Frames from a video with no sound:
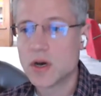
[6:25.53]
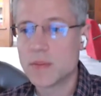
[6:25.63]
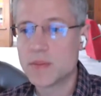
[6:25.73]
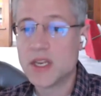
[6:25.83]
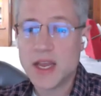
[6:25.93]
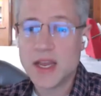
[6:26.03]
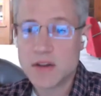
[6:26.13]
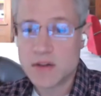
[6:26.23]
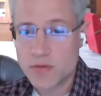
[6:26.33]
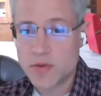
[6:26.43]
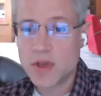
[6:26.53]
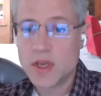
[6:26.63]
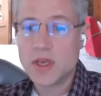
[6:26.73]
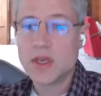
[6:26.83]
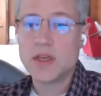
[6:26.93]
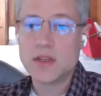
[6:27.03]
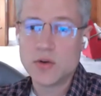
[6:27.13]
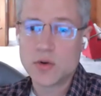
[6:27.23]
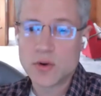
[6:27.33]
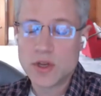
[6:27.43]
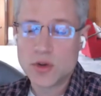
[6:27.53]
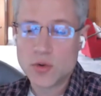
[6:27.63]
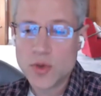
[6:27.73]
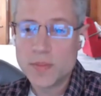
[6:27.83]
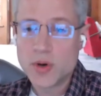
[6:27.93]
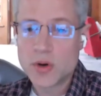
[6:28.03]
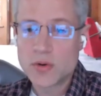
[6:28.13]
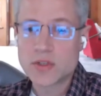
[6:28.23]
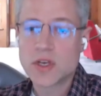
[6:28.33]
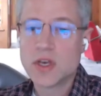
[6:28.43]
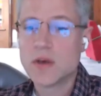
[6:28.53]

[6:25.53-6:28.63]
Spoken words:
native in your repos,